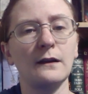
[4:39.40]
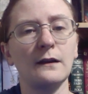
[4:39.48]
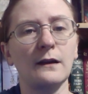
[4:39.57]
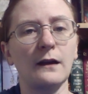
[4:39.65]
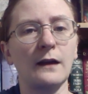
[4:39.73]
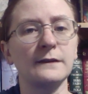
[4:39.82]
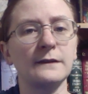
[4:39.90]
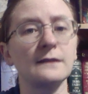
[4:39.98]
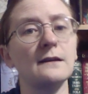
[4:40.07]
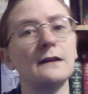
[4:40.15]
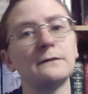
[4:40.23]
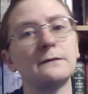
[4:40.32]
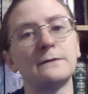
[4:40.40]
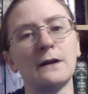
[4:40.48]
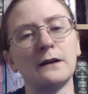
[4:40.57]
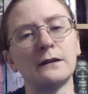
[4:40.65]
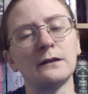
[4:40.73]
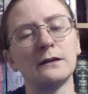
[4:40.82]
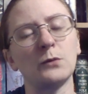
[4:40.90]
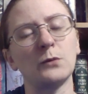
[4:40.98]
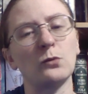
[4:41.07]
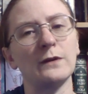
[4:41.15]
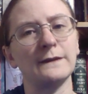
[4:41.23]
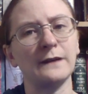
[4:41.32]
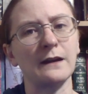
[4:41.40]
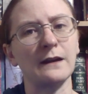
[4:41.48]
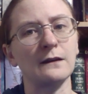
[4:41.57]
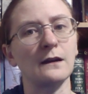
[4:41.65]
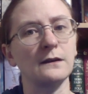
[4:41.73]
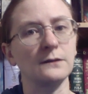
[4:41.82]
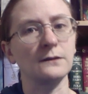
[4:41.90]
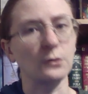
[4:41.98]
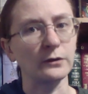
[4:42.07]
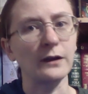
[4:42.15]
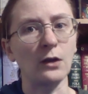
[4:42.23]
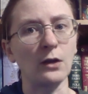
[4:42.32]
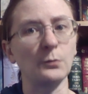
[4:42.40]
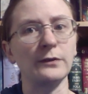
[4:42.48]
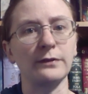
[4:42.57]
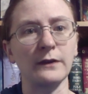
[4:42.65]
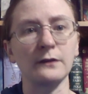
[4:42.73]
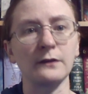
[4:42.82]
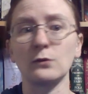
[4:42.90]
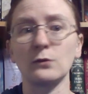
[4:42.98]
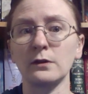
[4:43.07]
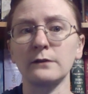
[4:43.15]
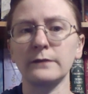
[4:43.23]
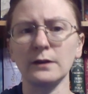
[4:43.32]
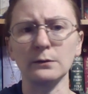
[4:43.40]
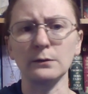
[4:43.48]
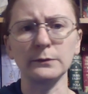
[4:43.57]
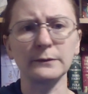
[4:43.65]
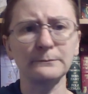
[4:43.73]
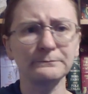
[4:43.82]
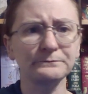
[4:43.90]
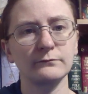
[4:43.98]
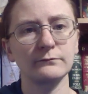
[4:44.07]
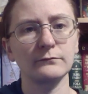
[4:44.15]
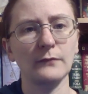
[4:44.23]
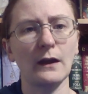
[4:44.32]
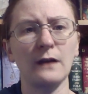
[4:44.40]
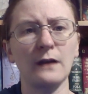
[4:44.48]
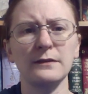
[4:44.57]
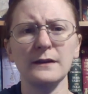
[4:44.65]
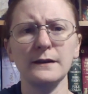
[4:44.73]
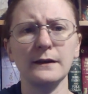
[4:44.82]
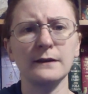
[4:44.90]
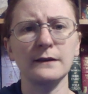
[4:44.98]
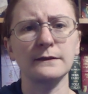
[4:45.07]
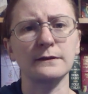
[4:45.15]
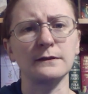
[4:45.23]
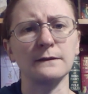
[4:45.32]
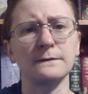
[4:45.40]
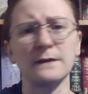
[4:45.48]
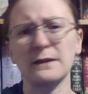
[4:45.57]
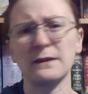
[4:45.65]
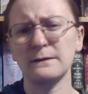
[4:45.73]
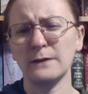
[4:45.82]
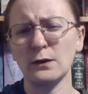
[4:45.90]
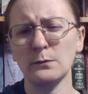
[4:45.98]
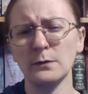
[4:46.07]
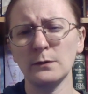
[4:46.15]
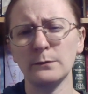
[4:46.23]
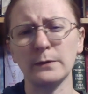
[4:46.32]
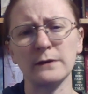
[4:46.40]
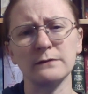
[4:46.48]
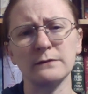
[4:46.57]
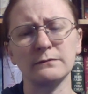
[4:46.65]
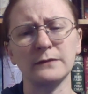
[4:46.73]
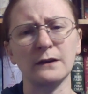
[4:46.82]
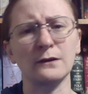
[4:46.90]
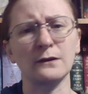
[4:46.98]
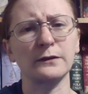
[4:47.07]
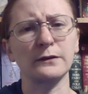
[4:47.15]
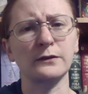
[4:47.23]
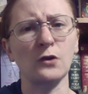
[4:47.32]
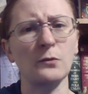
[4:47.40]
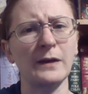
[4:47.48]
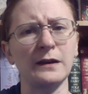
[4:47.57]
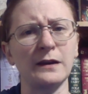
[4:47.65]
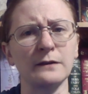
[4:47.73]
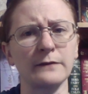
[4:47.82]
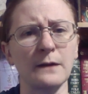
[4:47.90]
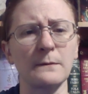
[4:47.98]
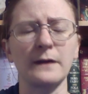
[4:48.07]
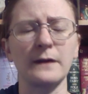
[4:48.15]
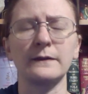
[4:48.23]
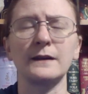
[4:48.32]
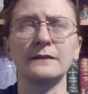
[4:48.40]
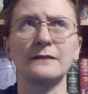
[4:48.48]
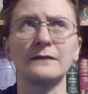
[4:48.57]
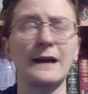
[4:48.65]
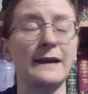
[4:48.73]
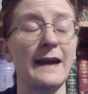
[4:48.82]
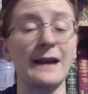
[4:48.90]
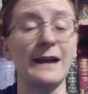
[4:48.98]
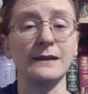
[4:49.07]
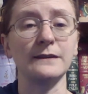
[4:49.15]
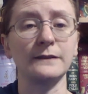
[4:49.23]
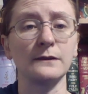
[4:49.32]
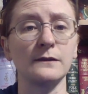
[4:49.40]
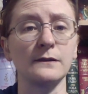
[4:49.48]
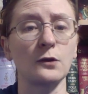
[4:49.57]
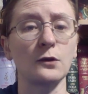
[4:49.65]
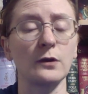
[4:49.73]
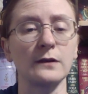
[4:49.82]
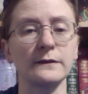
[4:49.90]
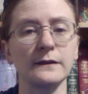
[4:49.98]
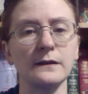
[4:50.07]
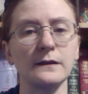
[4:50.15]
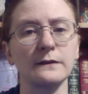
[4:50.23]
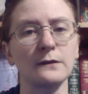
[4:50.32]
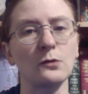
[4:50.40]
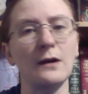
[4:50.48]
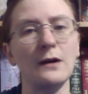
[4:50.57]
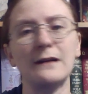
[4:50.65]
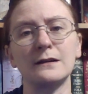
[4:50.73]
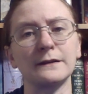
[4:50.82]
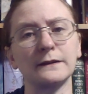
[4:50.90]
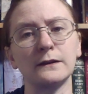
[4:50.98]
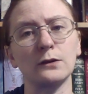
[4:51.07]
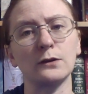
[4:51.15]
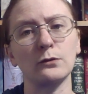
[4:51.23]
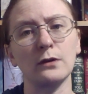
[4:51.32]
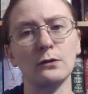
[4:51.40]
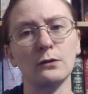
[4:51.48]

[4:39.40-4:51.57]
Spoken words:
It's a lot of fun, but once again I couldn't help but think of one of the films. I think it's the 5th film, but there are so many of them and they lack any series coherency, so I honestly don't know.